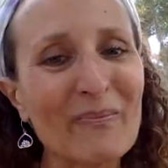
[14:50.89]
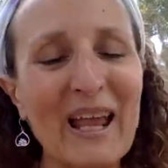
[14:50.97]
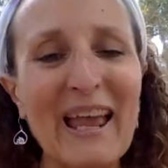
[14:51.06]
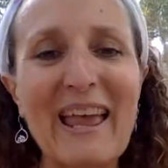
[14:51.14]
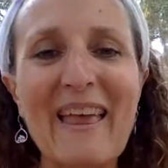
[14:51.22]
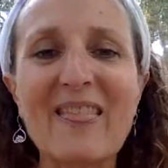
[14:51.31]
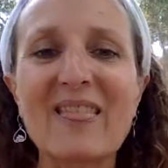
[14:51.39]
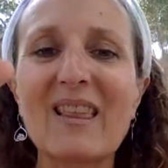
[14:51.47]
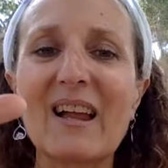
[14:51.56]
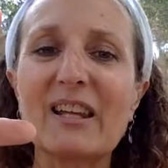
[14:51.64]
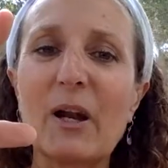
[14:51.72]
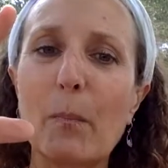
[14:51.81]
and,
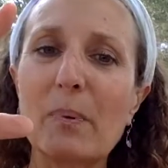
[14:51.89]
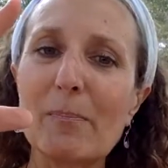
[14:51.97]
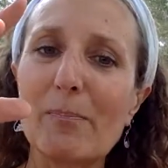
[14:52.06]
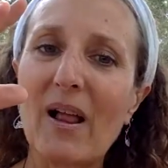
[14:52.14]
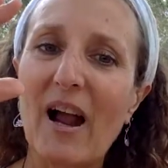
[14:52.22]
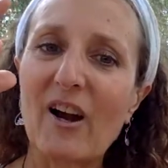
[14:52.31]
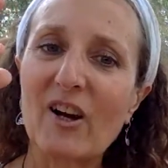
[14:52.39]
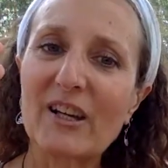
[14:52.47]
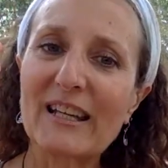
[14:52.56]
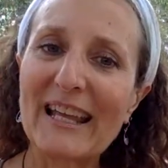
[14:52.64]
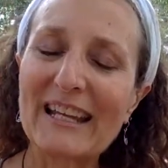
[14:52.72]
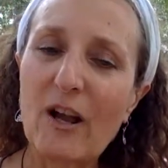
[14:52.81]
you know, people are
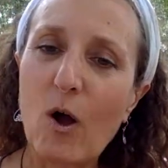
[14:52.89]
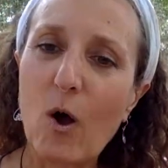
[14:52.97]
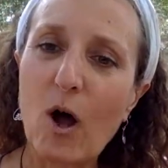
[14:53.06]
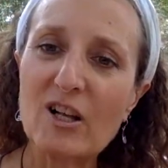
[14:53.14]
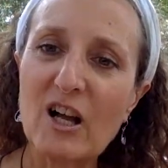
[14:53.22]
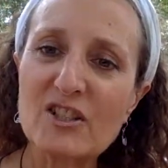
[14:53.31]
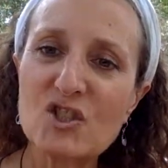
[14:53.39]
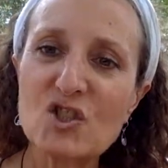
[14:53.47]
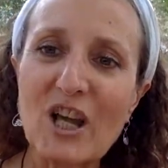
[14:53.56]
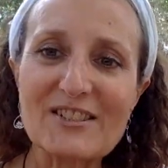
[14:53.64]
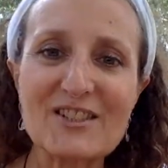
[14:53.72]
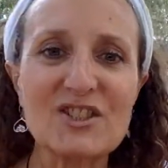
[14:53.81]
getting
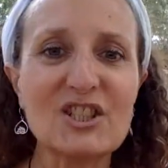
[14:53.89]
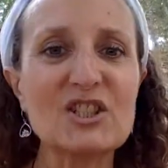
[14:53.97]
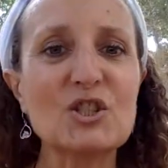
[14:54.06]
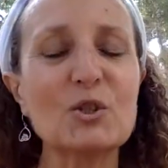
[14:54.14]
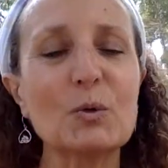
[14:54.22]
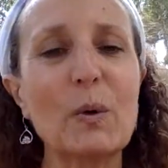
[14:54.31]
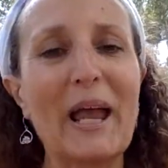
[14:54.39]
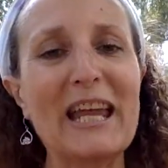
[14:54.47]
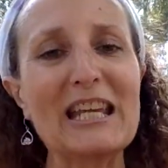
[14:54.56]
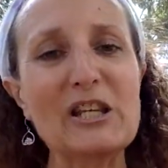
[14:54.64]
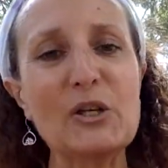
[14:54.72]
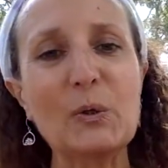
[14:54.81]
adjusted to a
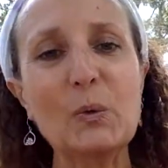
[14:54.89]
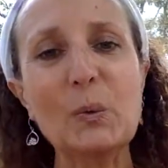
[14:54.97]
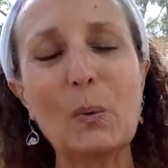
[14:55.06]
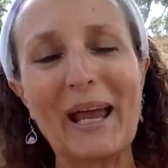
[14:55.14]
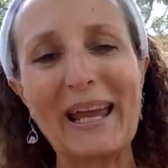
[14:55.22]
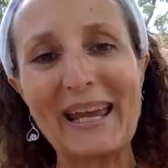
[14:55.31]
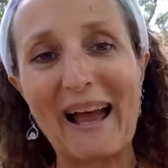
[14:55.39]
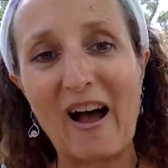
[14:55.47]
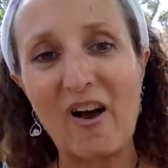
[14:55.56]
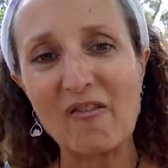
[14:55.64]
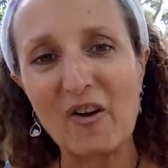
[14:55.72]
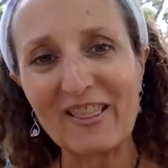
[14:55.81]
new way
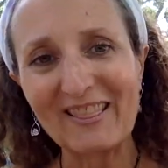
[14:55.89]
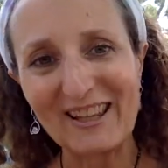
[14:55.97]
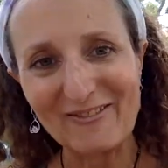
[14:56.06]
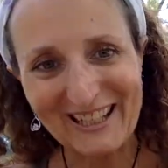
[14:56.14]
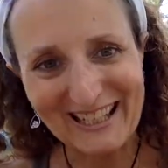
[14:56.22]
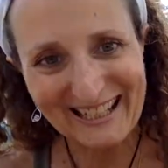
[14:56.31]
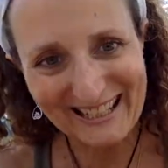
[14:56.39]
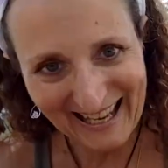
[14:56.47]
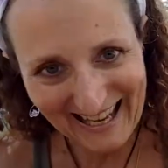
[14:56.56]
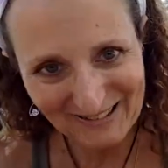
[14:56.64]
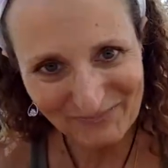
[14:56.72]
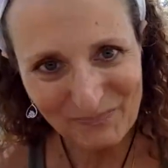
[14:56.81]
of living again.
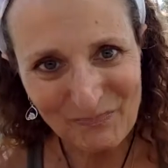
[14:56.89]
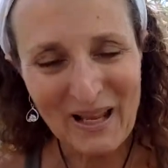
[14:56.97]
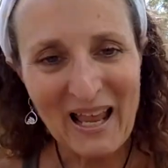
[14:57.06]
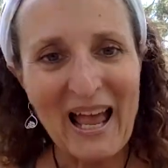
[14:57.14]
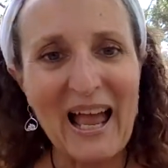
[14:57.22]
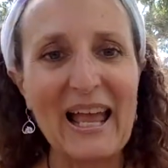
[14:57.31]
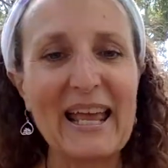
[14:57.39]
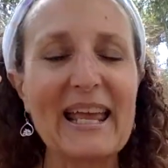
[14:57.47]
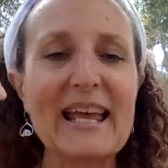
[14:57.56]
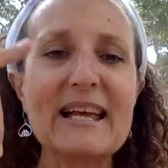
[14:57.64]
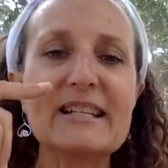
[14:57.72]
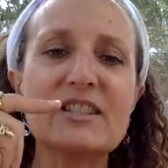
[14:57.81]

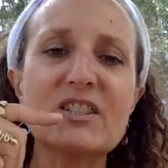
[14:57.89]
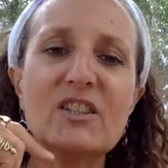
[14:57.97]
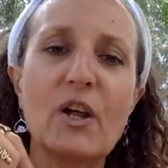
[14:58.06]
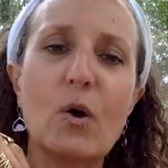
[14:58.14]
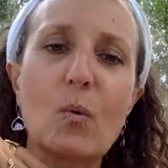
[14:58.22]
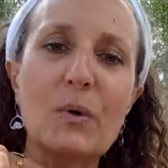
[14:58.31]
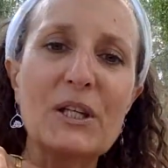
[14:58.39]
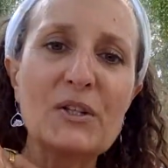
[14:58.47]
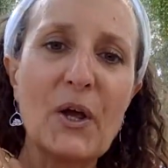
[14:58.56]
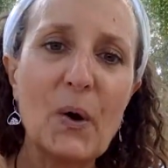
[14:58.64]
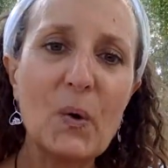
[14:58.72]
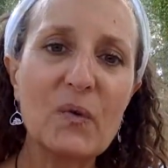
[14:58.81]
And, we
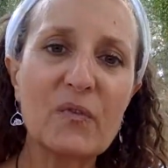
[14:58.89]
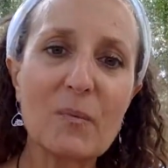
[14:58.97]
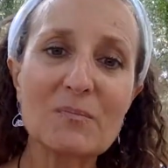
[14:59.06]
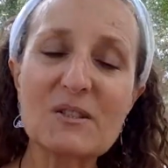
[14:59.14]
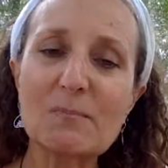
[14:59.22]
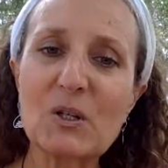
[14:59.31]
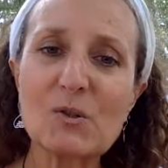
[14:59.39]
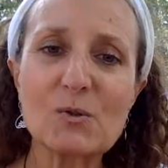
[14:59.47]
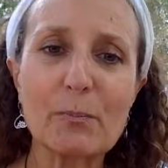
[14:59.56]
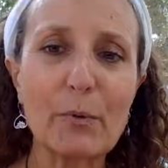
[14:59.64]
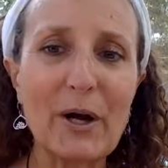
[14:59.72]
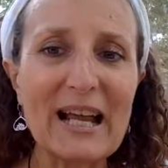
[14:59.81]
know from spiritual
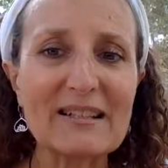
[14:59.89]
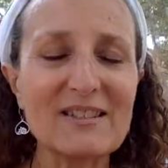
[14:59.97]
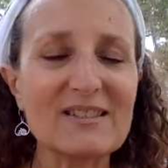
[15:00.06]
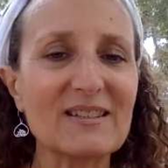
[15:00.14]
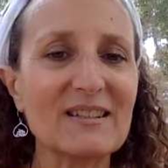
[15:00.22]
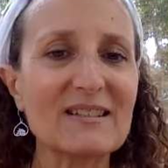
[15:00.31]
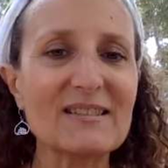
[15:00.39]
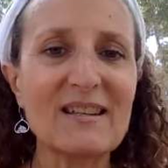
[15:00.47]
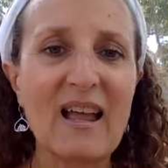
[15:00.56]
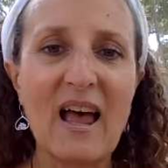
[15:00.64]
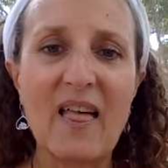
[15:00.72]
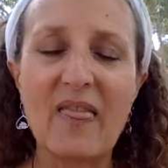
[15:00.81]
practices
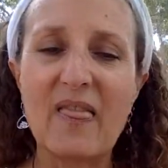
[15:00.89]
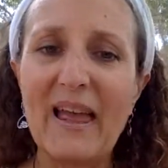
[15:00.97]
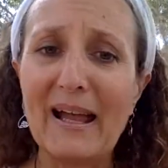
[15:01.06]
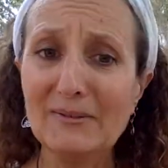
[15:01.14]
that